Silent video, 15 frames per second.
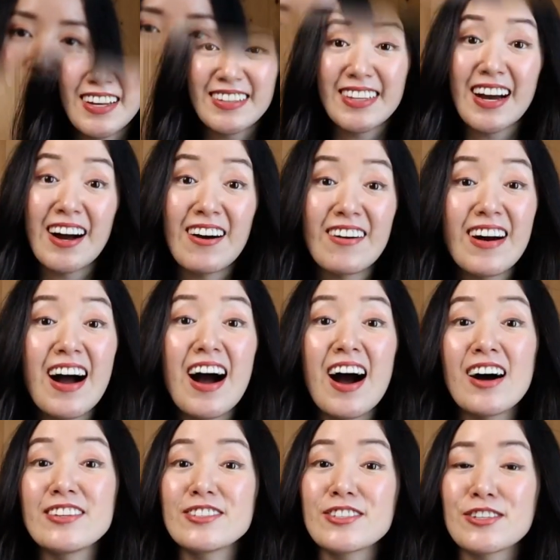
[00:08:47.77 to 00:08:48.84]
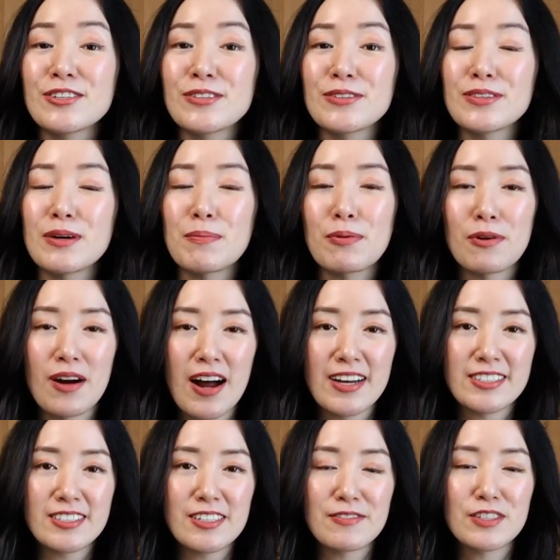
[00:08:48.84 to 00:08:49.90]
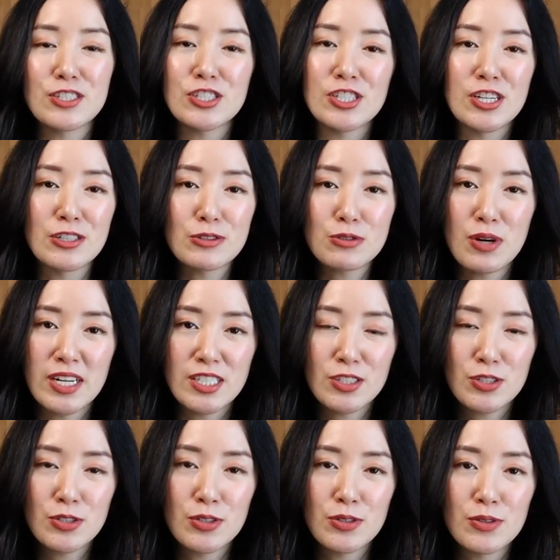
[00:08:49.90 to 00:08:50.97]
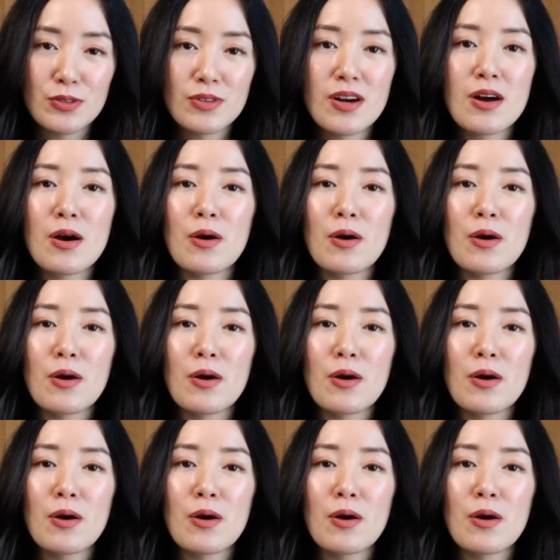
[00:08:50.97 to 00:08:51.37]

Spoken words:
Now, on to the price of the Chanel 22.